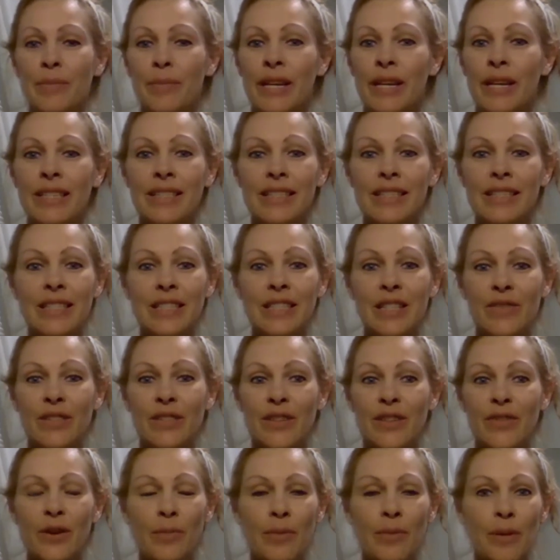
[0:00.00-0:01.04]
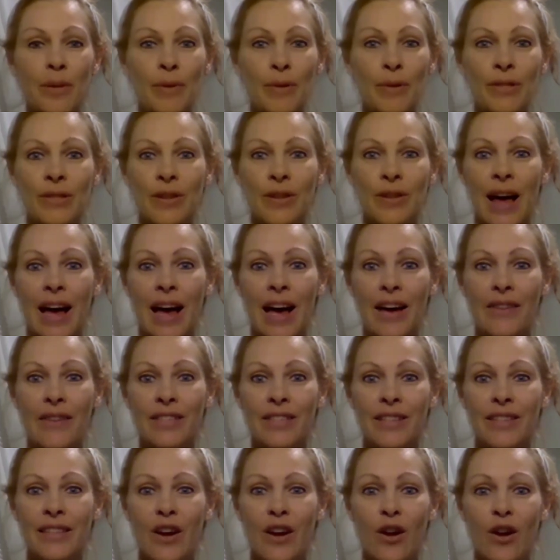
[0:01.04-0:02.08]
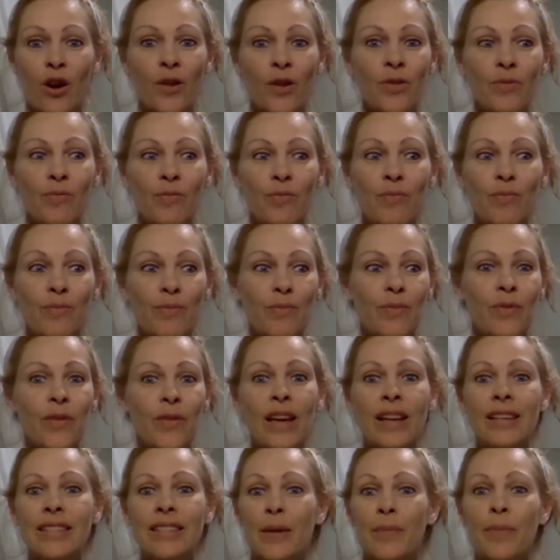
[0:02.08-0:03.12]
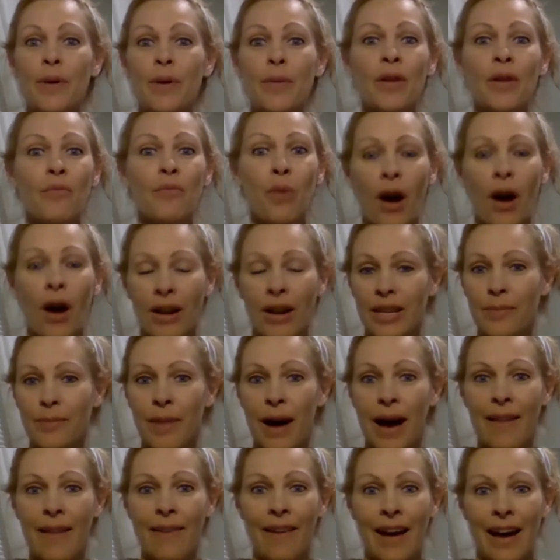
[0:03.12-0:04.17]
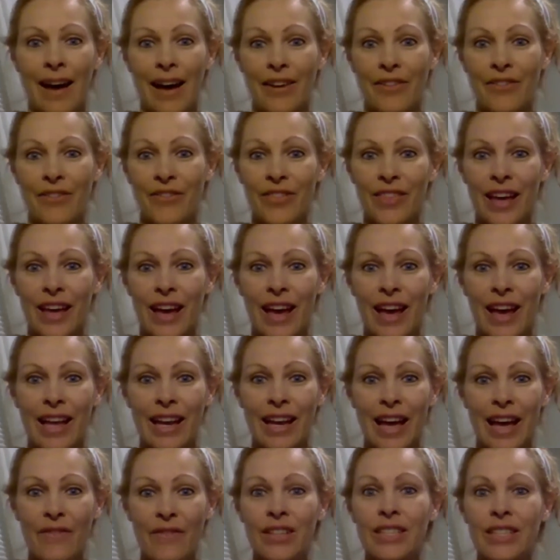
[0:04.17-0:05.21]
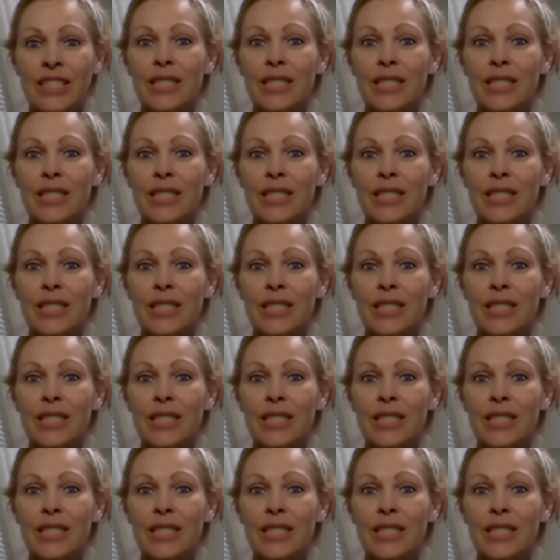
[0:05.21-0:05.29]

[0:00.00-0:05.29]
and pieces of different people's lives that they are things that people have brought into my life that have